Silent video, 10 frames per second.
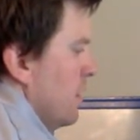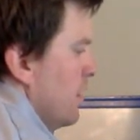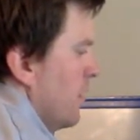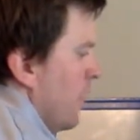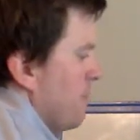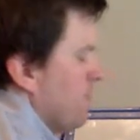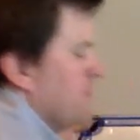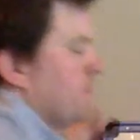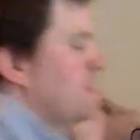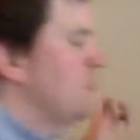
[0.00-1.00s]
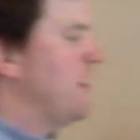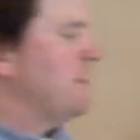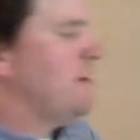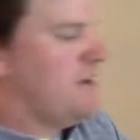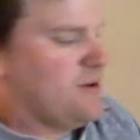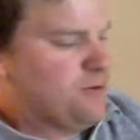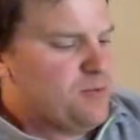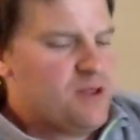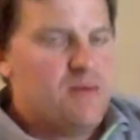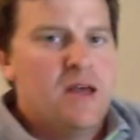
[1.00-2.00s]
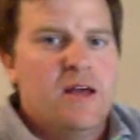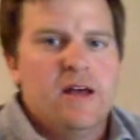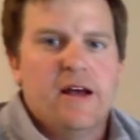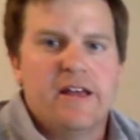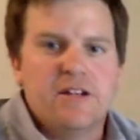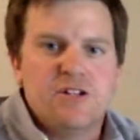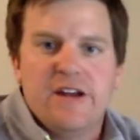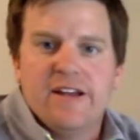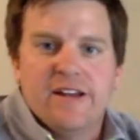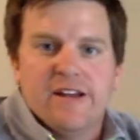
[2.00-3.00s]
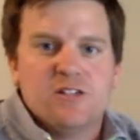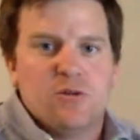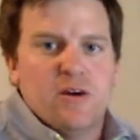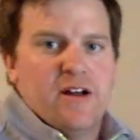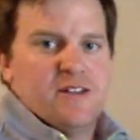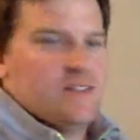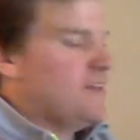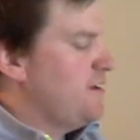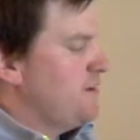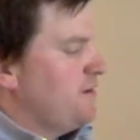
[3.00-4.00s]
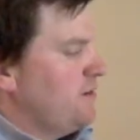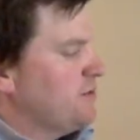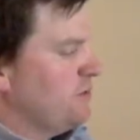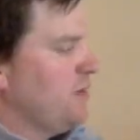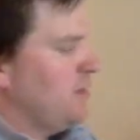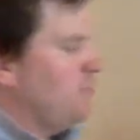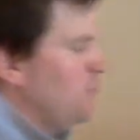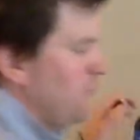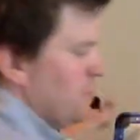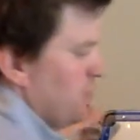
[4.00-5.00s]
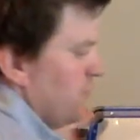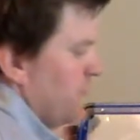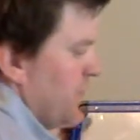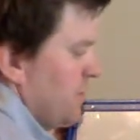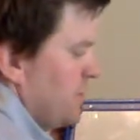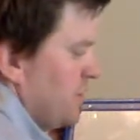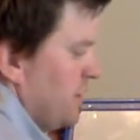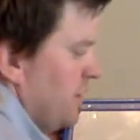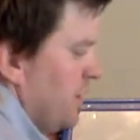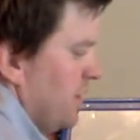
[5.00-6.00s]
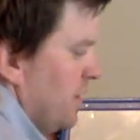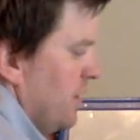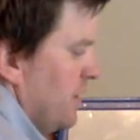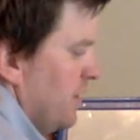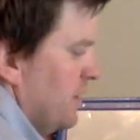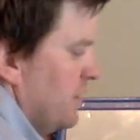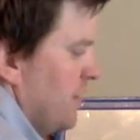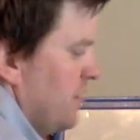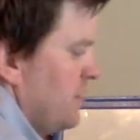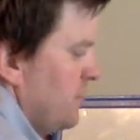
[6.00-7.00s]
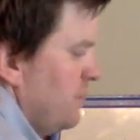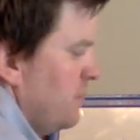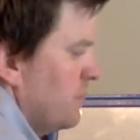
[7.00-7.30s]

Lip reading: Okay, so write that down with me. Again, trying to get x squared isolated, so we need to move the 2 first. Let's add 2.